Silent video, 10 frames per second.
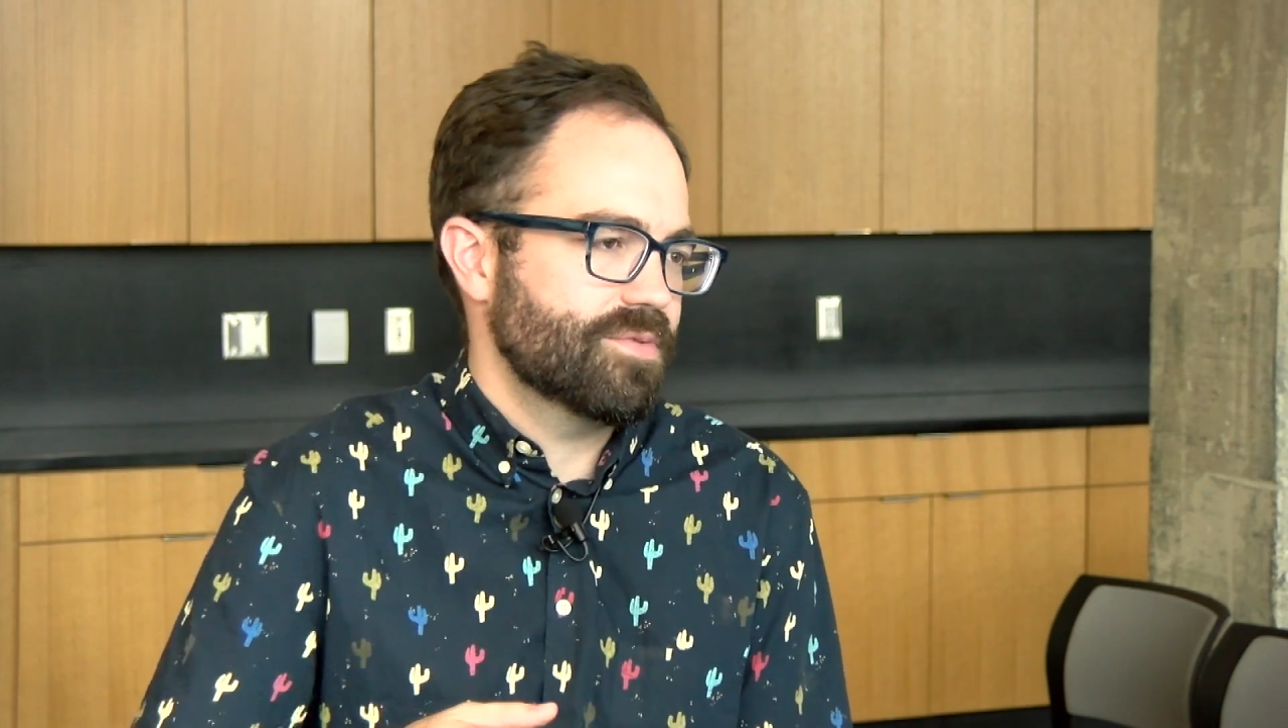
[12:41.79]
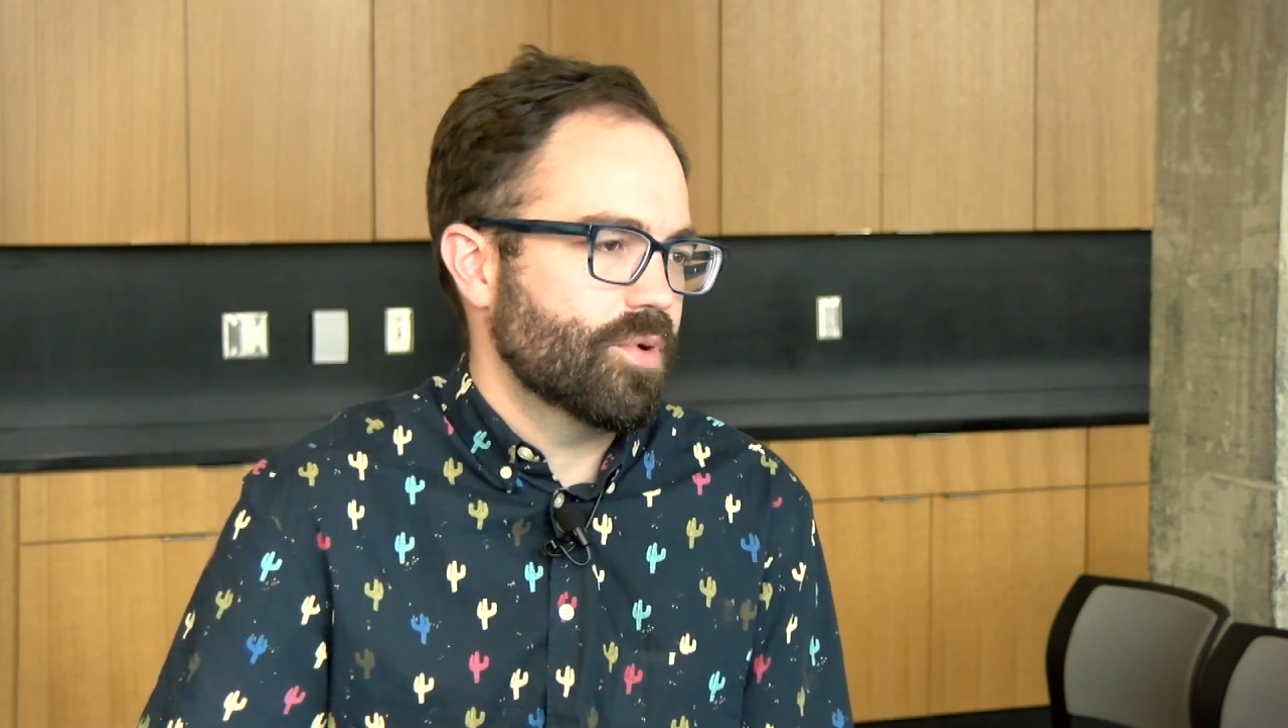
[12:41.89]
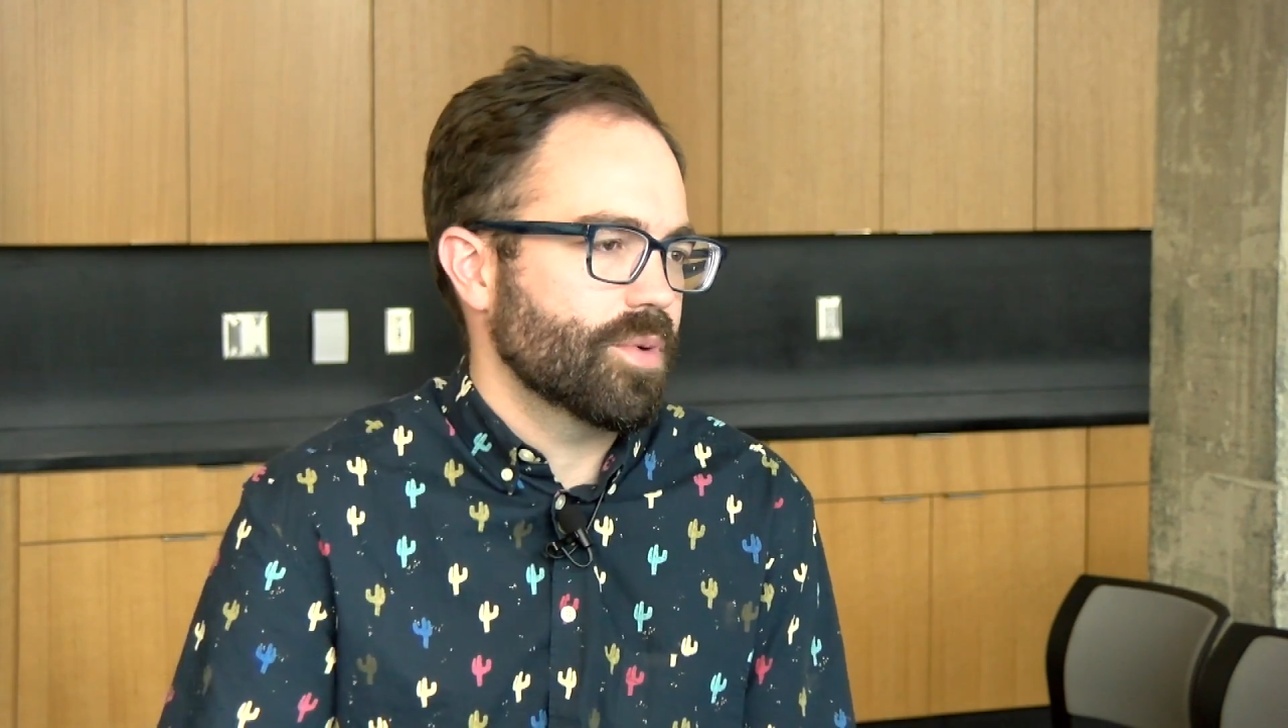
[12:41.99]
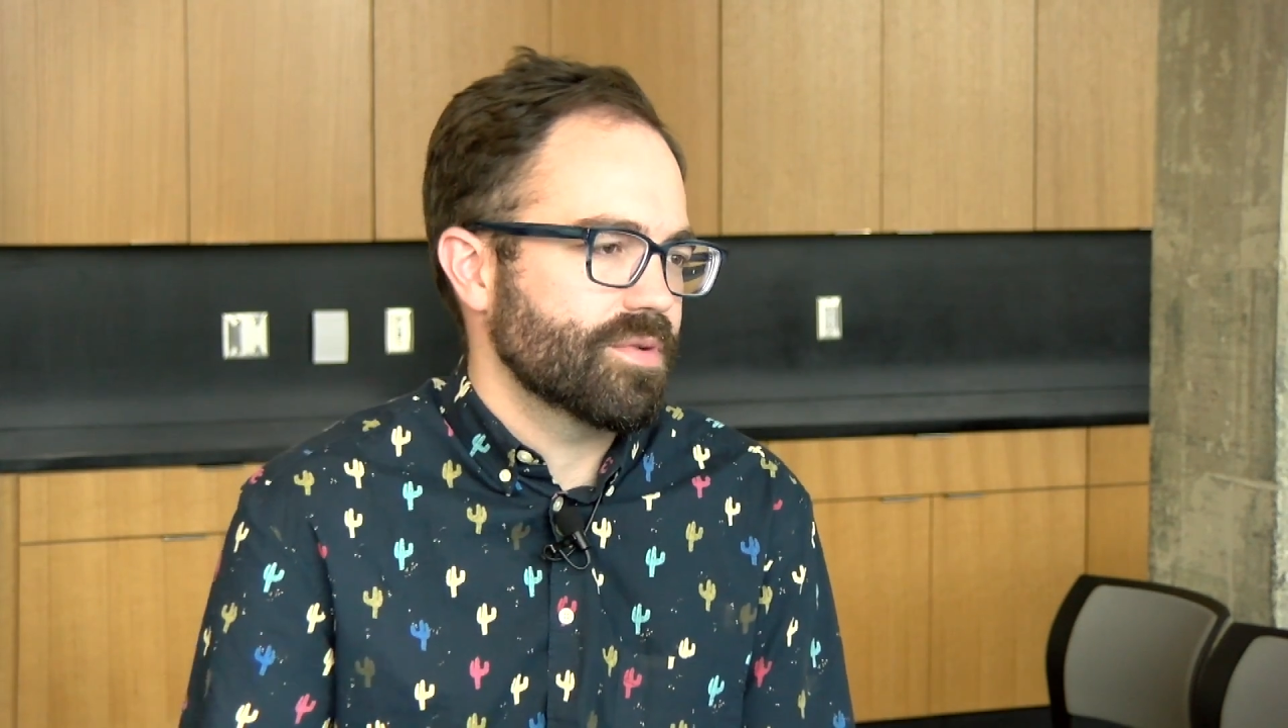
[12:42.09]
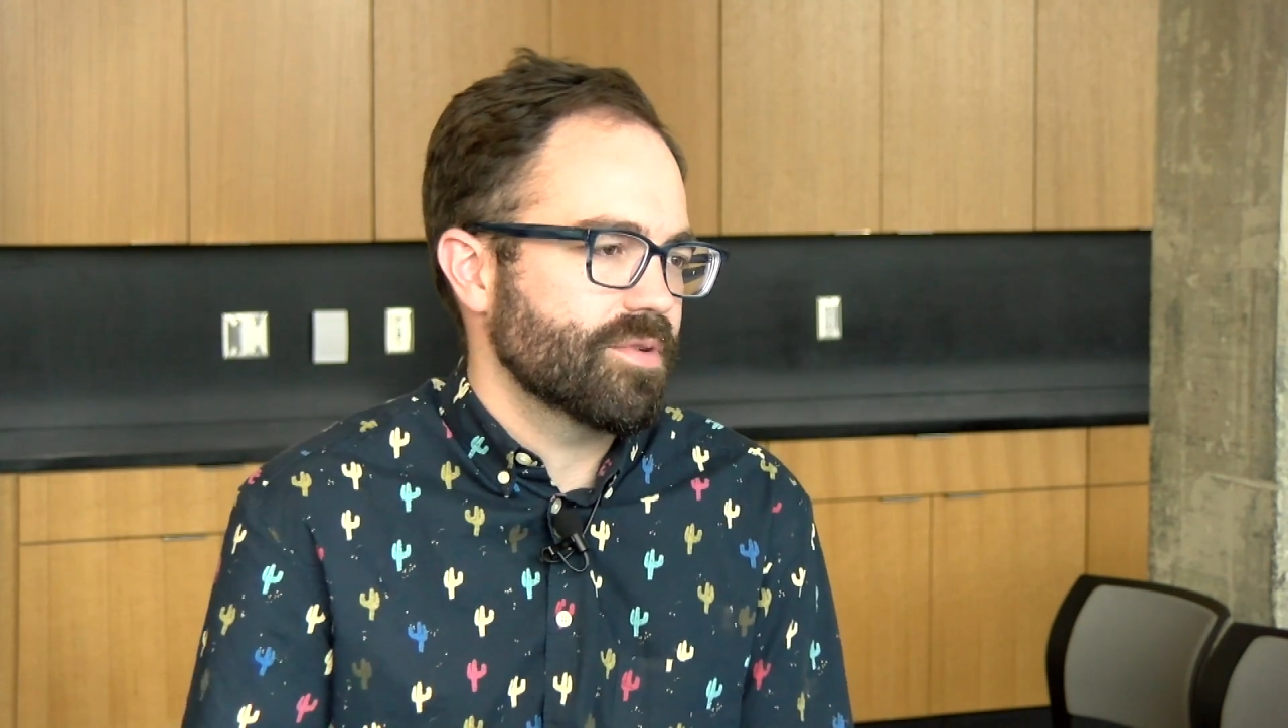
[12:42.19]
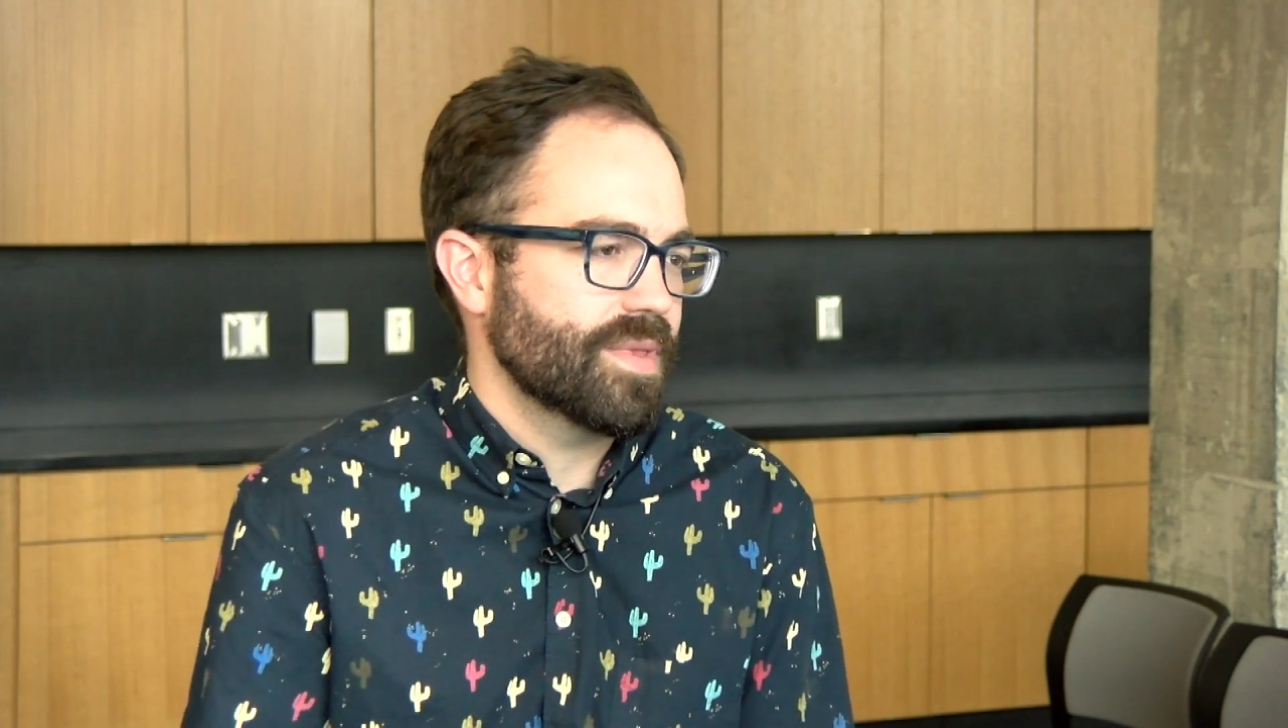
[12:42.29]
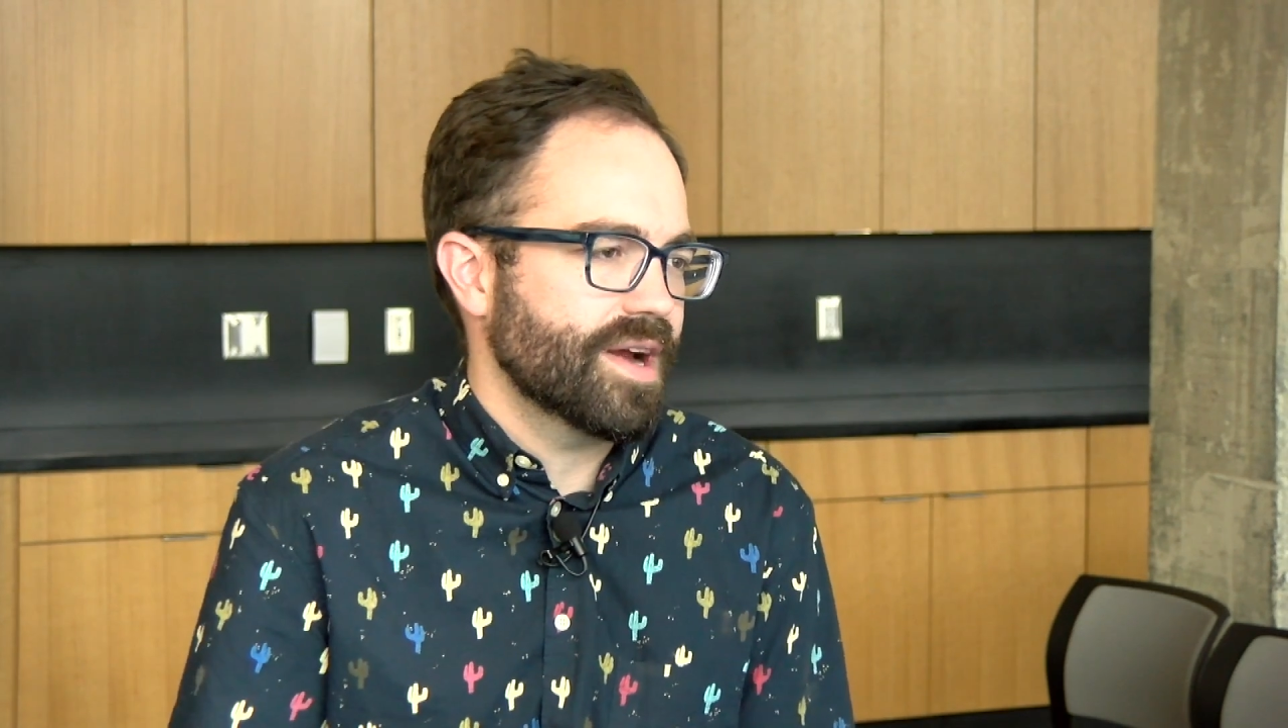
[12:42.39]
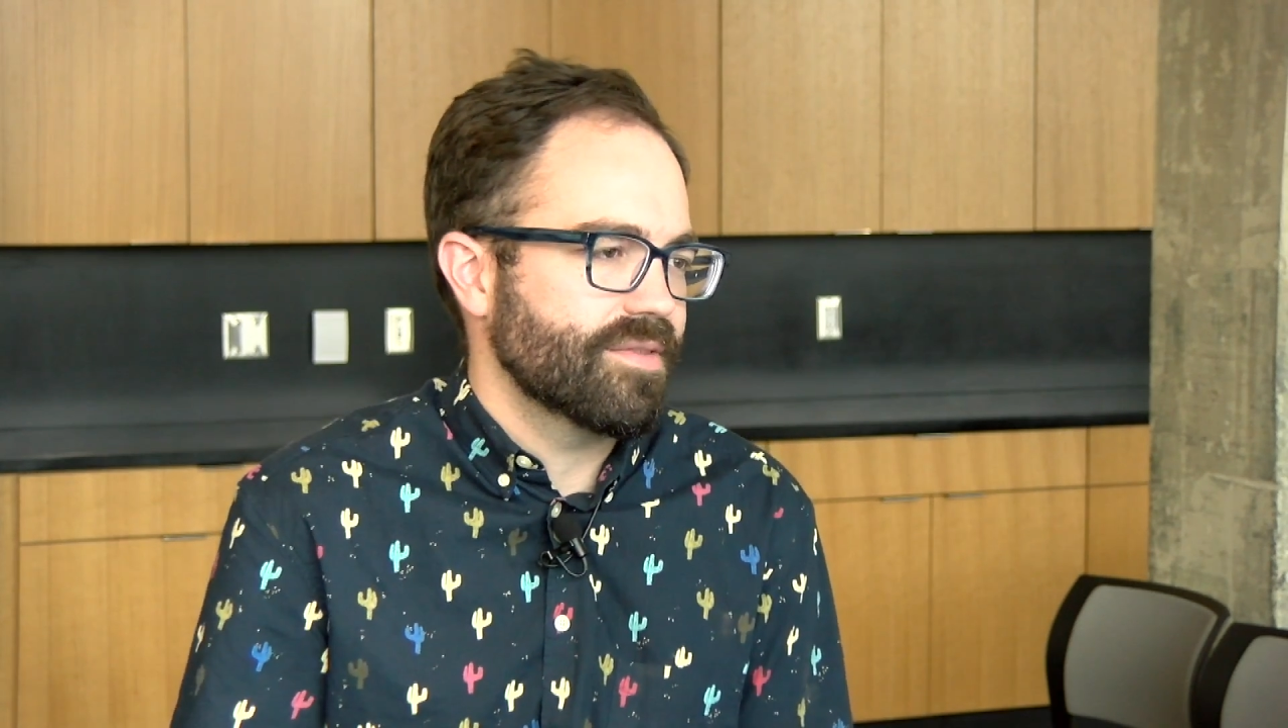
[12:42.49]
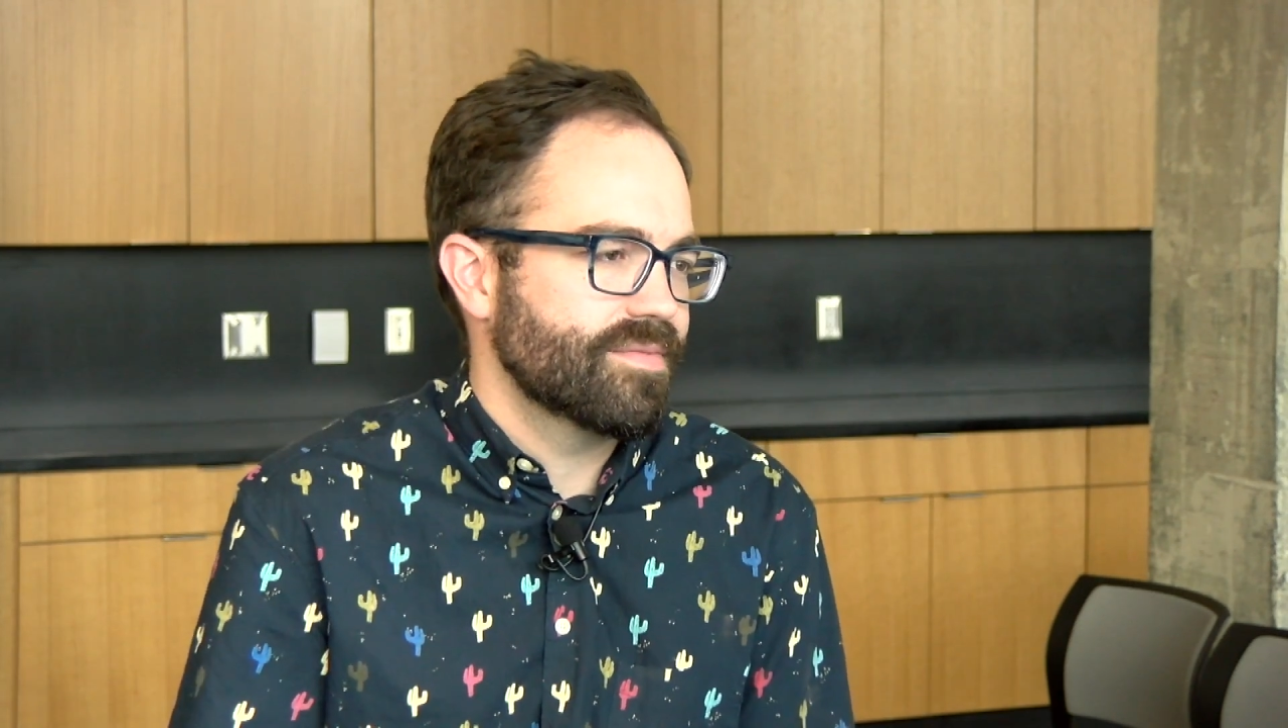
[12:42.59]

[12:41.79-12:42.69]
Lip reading: forward from there.